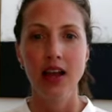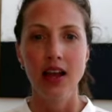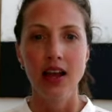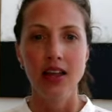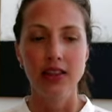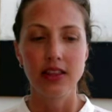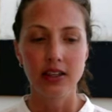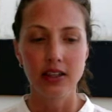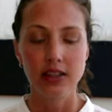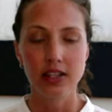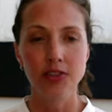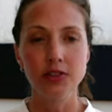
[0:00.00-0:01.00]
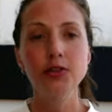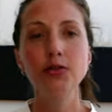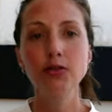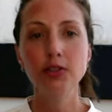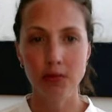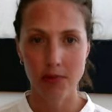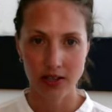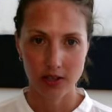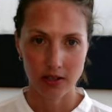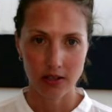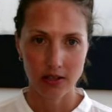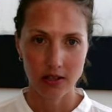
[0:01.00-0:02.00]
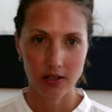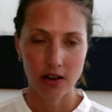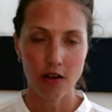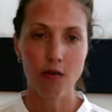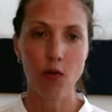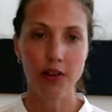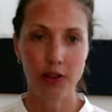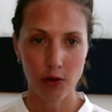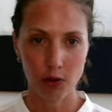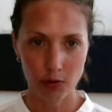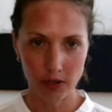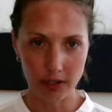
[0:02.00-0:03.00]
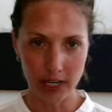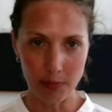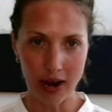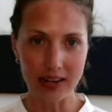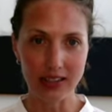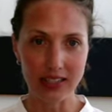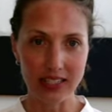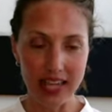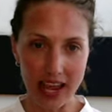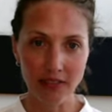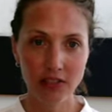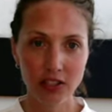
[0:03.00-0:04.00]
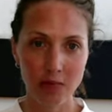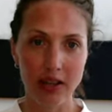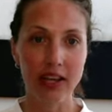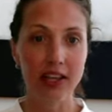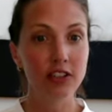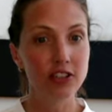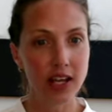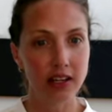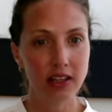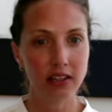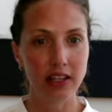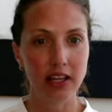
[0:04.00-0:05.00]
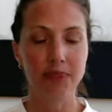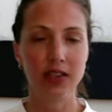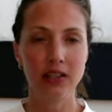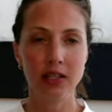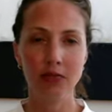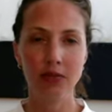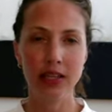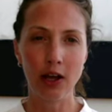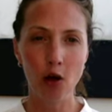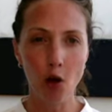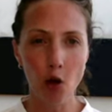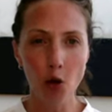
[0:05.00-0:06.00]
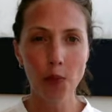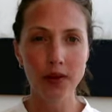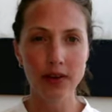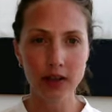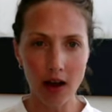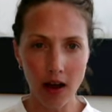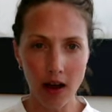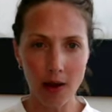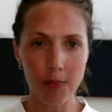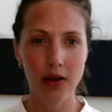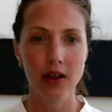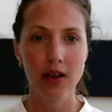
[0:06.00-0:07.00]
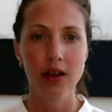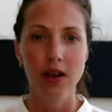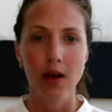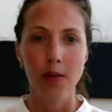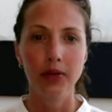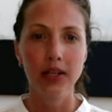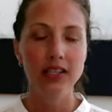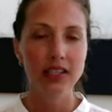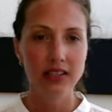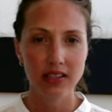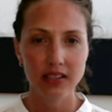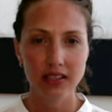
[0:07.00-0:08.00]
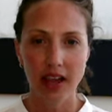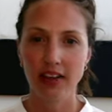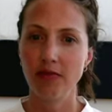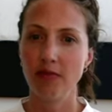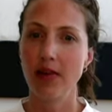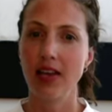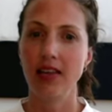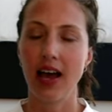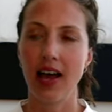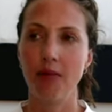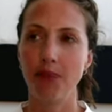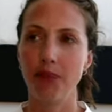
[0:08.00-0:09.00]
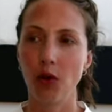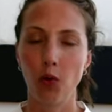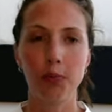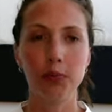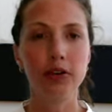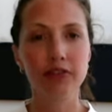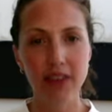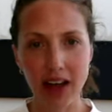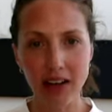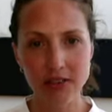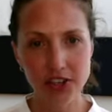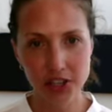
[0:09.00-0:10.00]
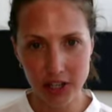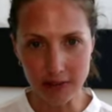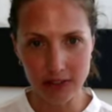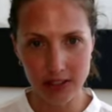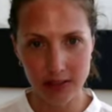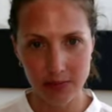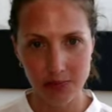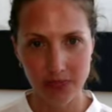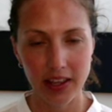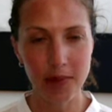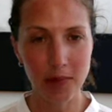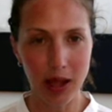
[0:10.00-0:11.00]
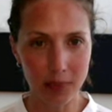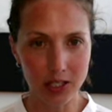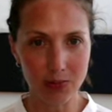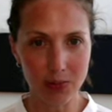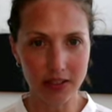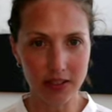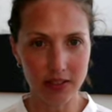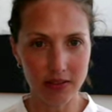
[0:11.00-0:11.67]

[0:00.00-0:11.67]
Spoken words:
the new dimensions of what the Kundalini practice gave to me energetically is something that opened up places inside of me that were profound shifts in my perspective.